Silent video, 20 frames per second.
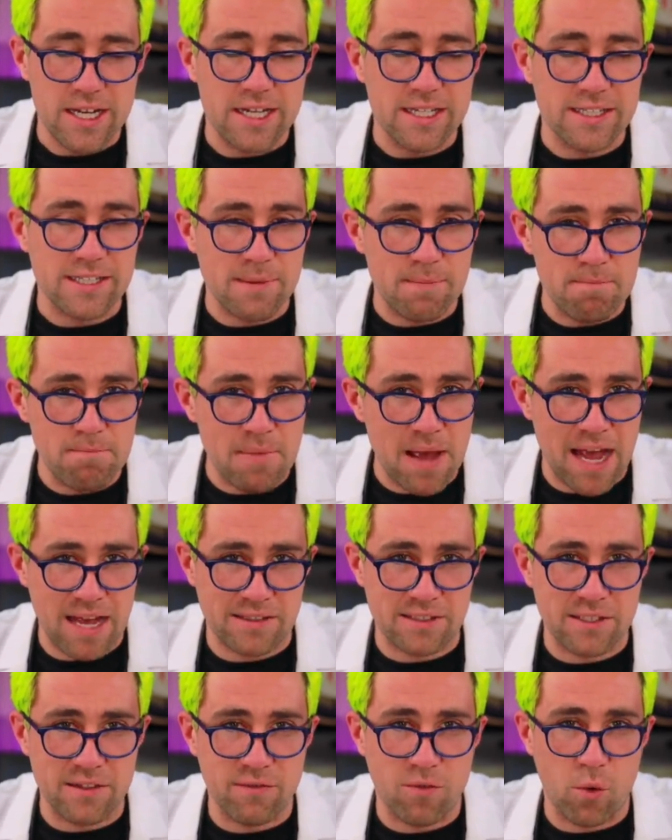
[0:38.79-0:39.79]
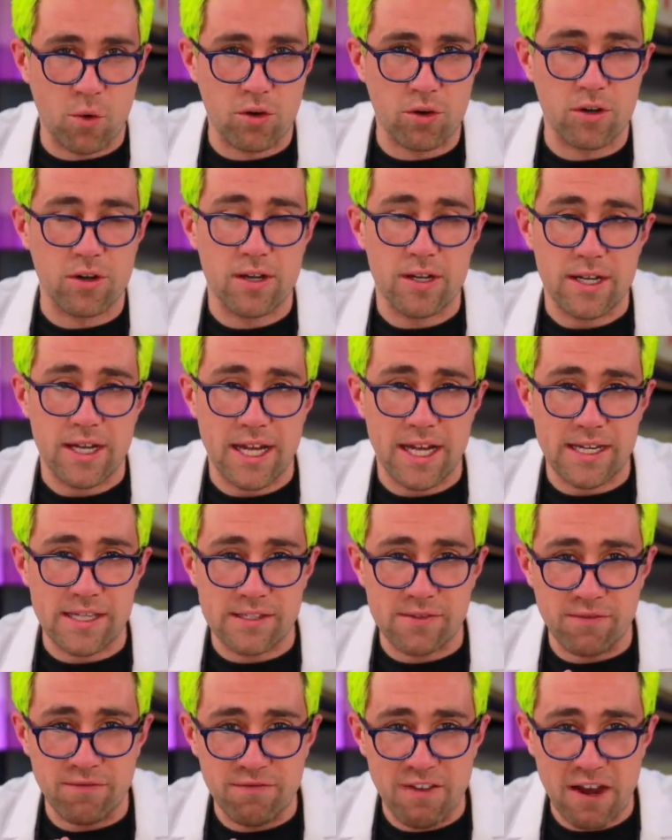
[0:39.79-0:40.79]
It's a massive order and
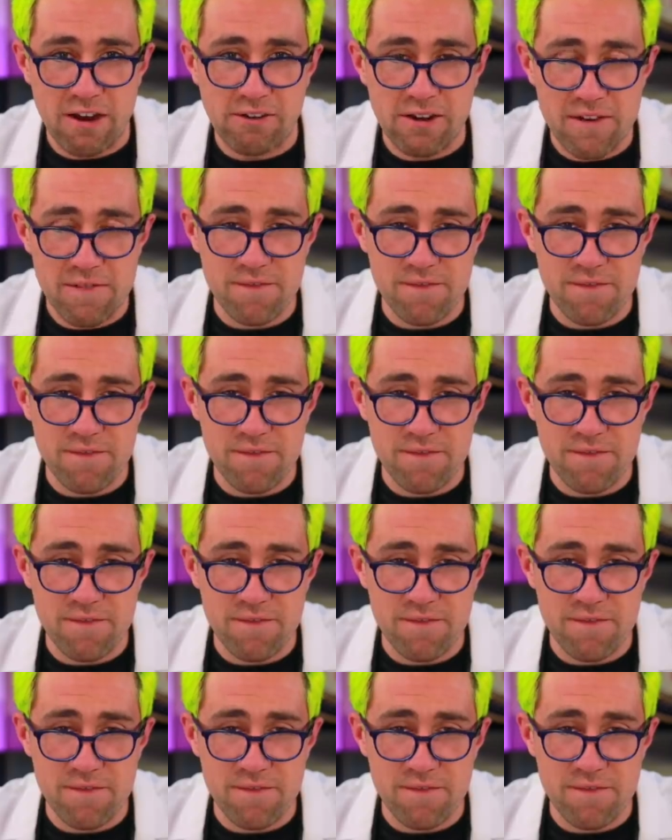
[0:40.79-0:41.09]
it's very,